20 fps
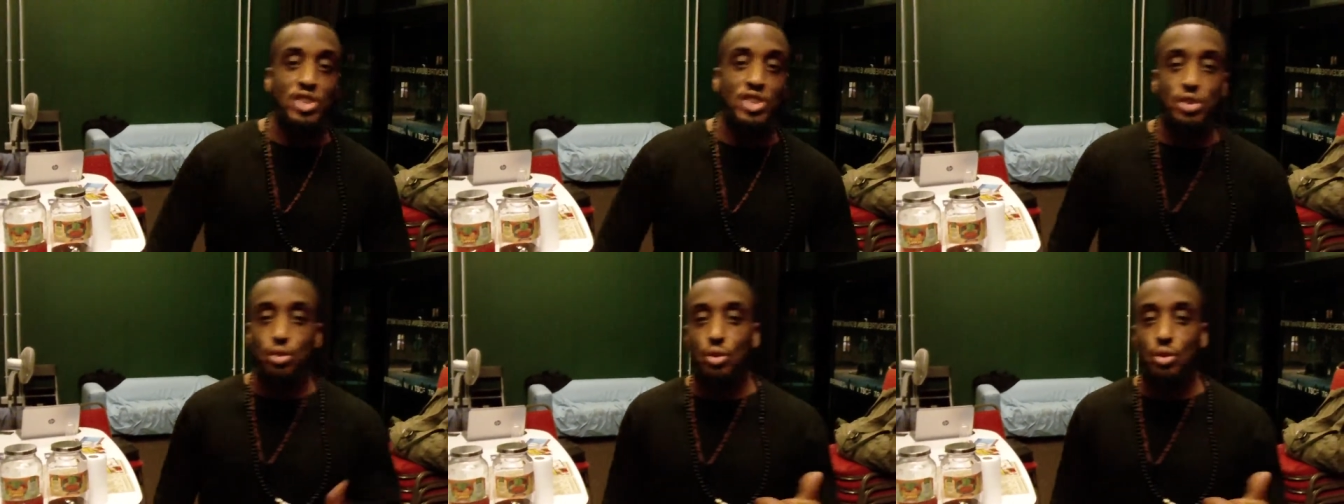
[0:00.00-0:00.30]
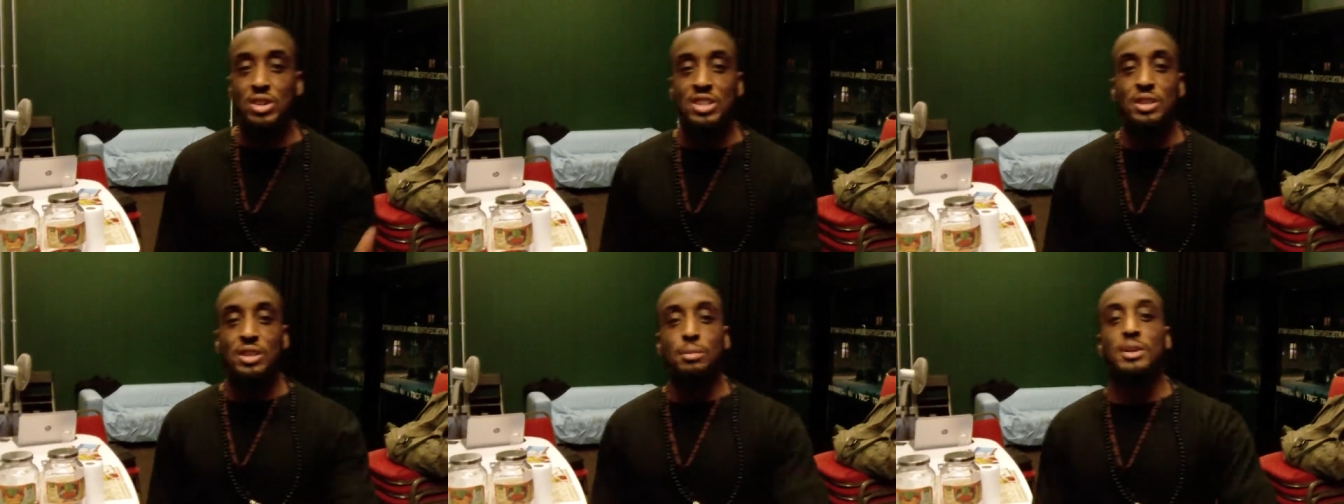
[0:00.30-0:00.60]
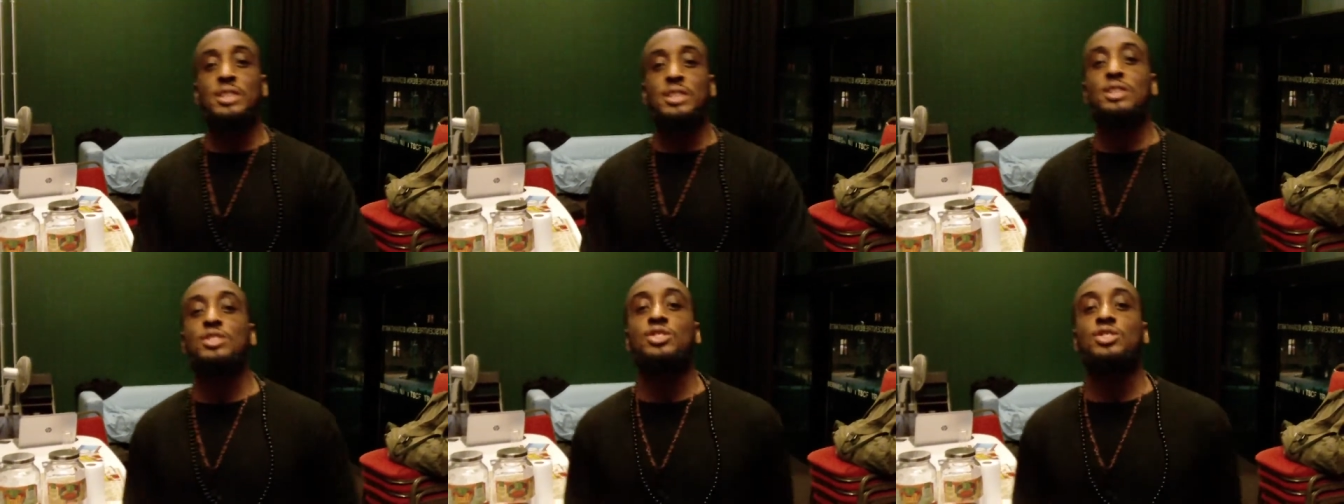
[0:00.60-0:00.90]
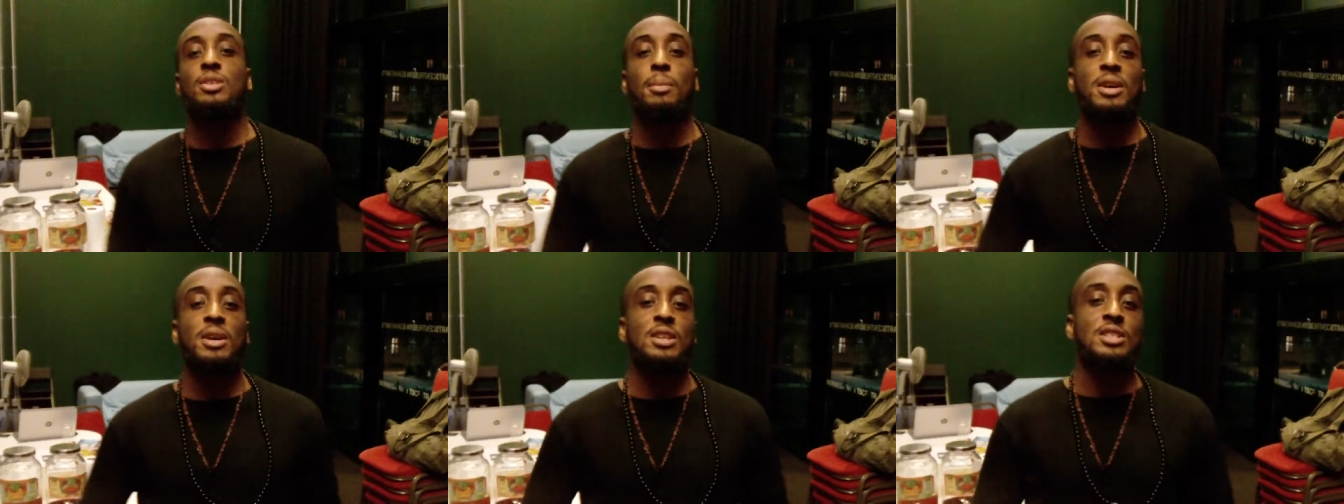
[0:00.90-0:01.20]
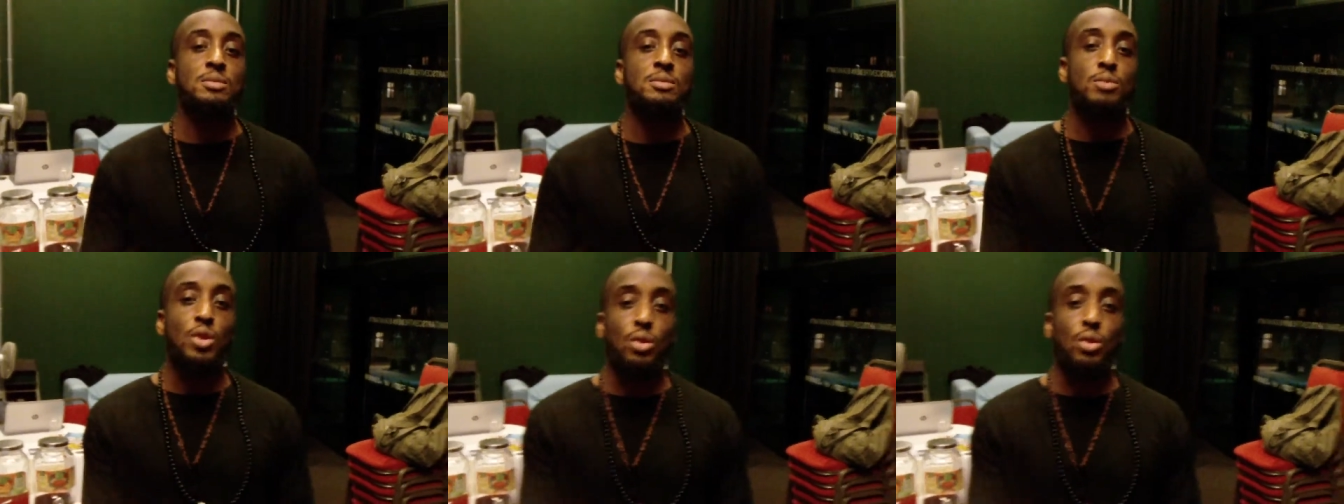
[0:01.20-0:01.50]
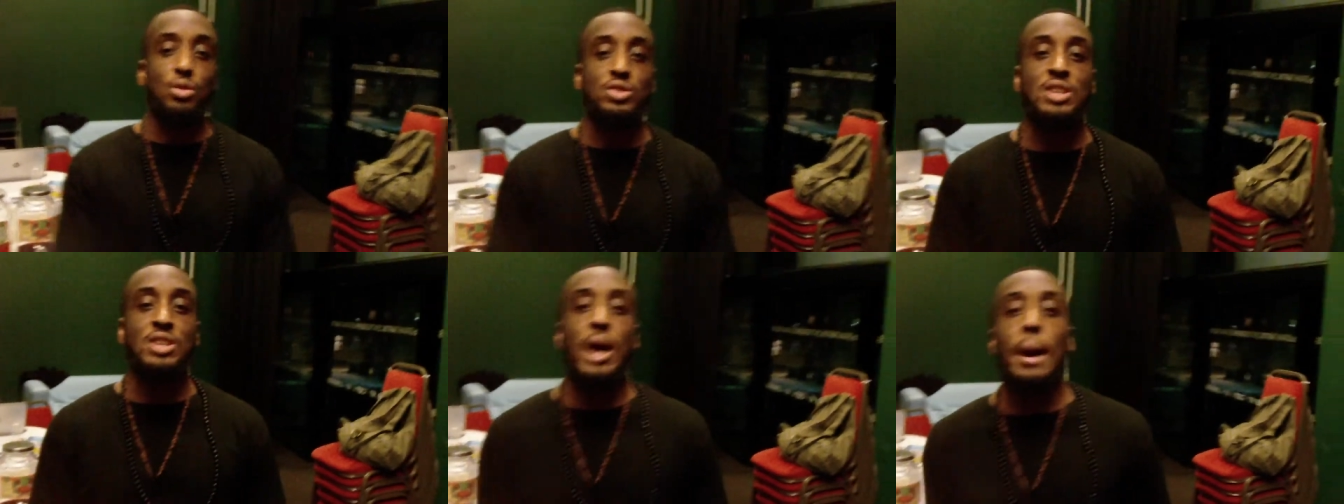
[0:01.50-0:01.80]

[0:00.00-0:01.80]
I was only never dish to make these miracles